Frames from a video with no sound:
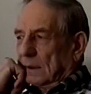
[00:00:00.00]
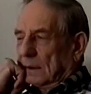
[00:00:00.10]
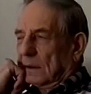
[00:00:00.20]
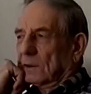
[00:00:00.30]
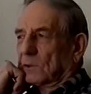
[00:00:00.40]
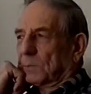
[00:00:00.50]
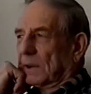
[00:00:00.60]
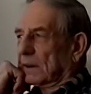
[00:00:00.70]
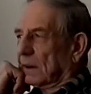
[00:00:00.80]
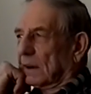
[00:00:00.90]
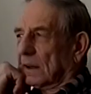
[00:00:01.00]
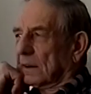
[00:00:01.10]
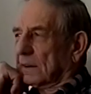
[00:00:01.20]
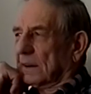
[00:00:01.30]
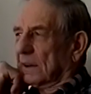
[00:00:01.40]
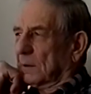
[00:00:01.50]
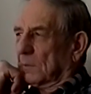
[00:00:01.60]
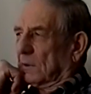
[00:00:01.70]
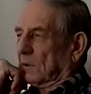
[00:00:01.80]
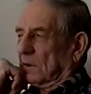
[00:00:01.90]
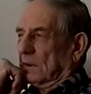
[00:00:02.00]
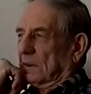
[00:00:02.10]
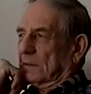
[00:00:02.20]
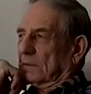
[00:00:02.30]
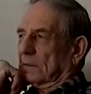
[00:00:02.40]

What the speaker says: I didn't spend a lot of time on